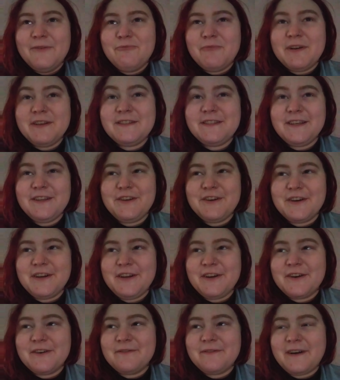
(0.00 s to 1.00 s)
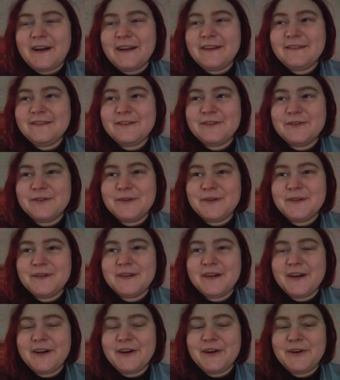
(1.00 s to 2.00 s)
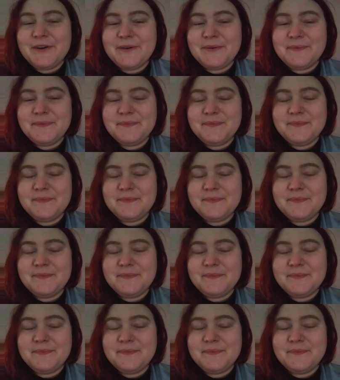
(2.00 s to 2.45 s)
my senior year of high school, um,